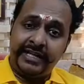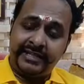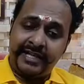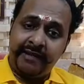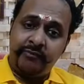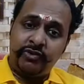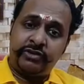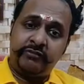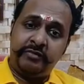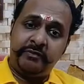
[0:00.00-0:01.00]
the same books
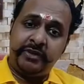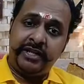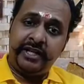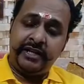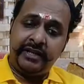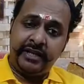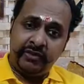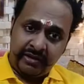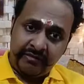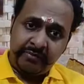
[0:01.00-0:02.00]
of BPT in
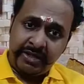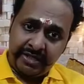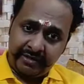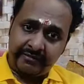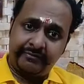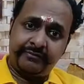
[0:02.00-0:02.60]
your MPT.